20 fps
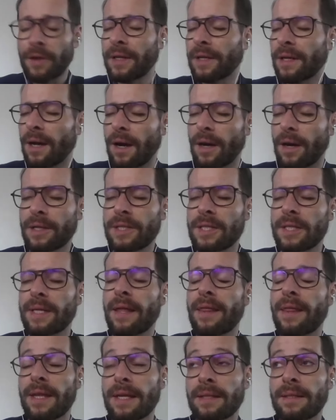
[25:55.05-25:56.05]
the
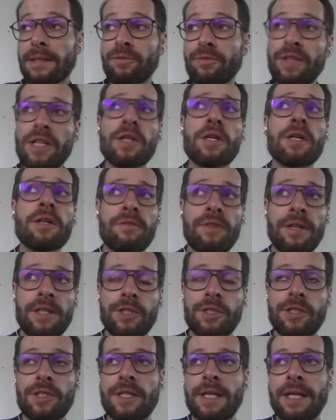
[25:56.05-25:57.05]
cards. And I think the Rio
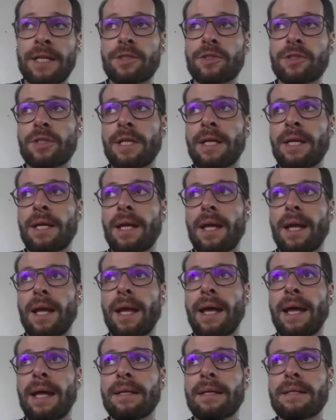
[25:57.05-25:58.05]
conventions actually,
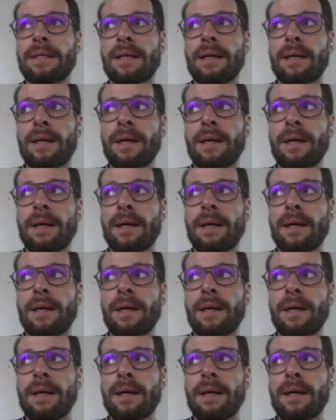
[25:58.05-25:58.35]
and